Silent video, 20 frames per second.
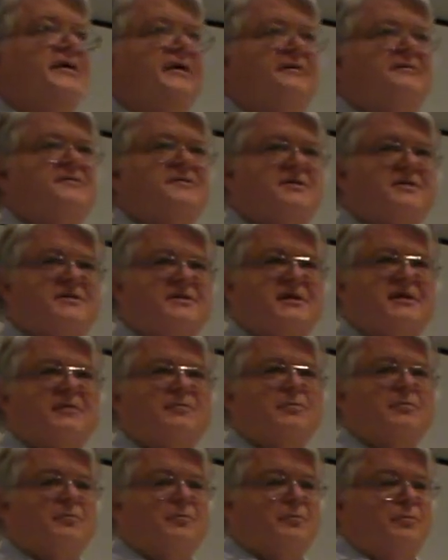FCC
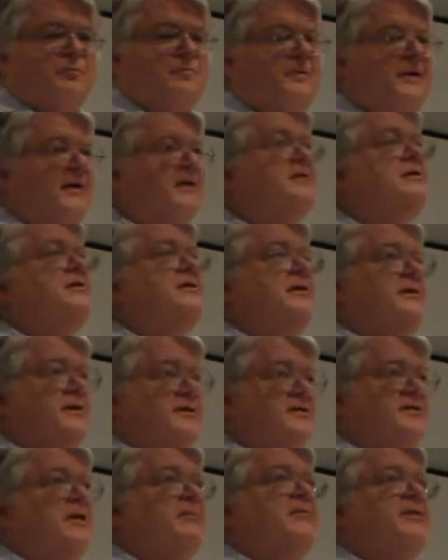will make
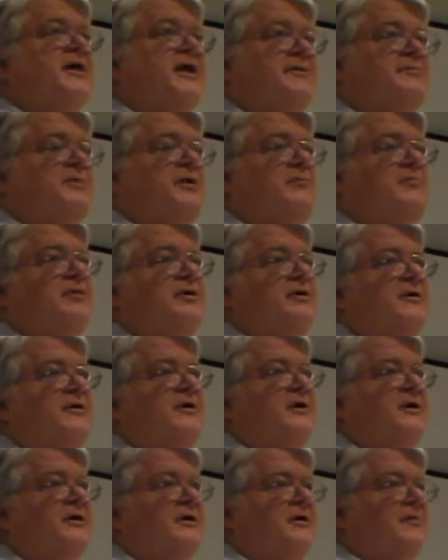some of that public
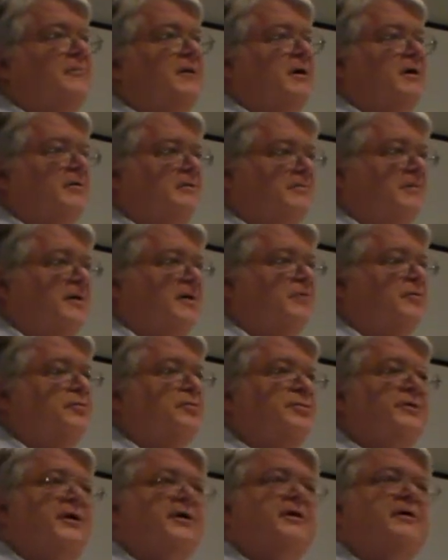about who
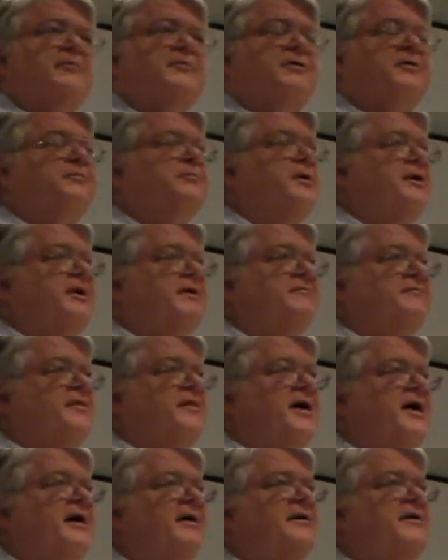they're dealing with. But even
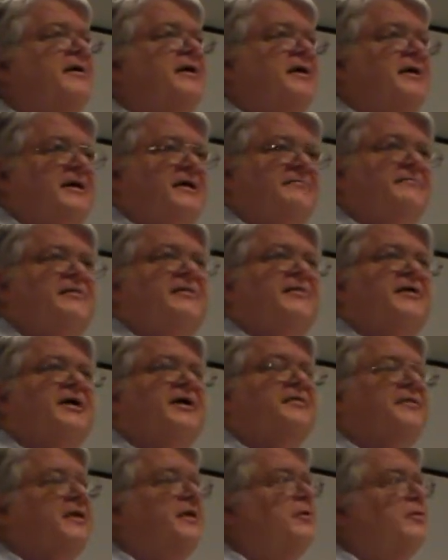
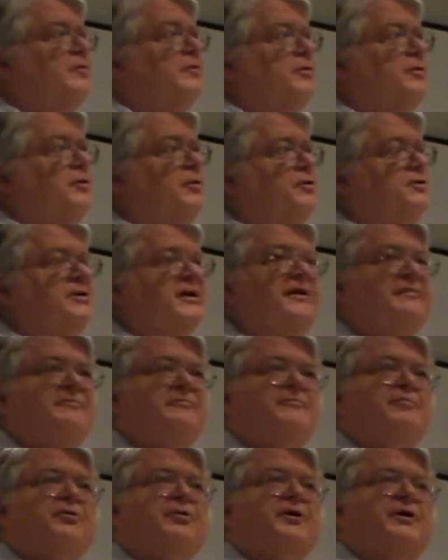then, they don't usually
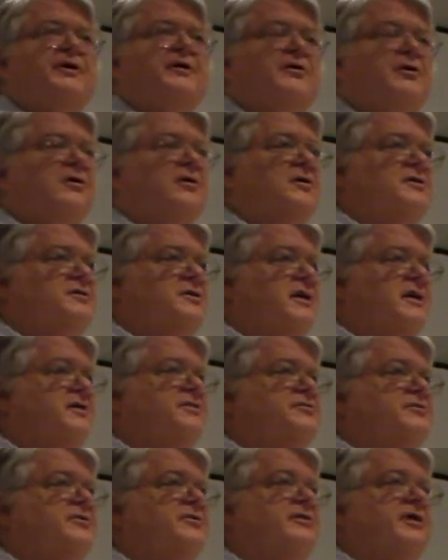even put in call
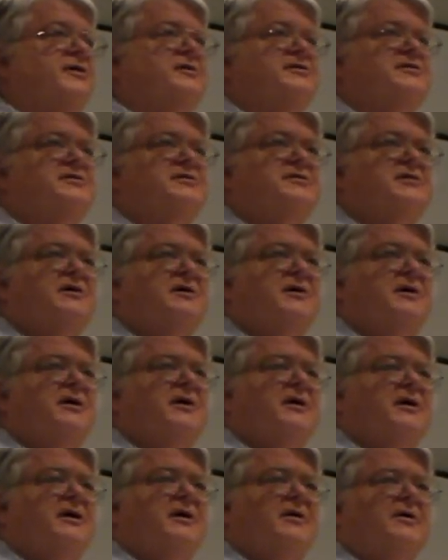signs or addresses
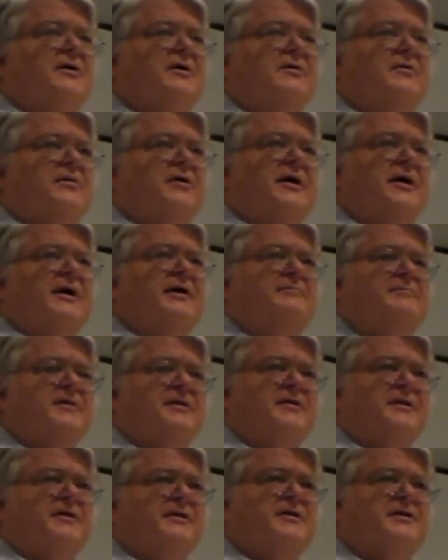or names. I
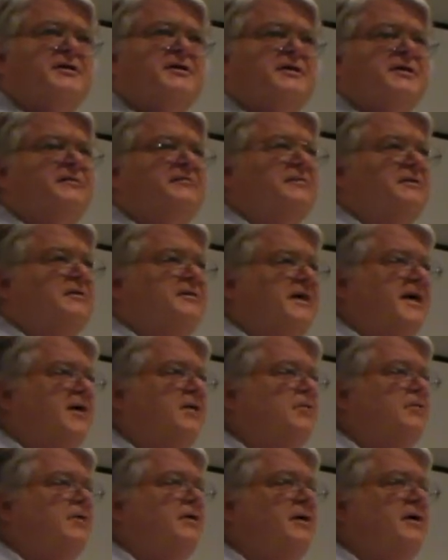think they just leave the
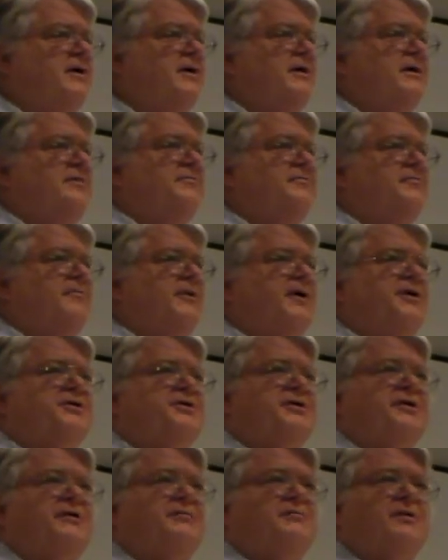town
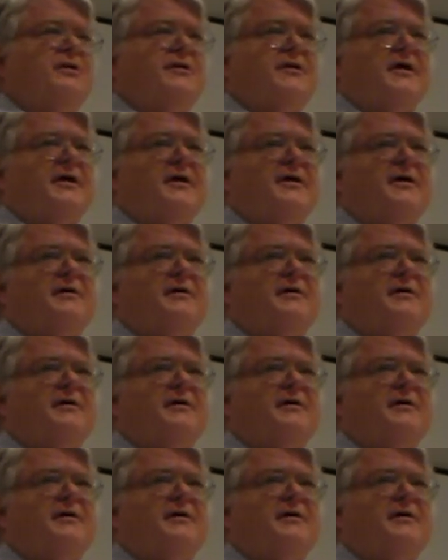information in what they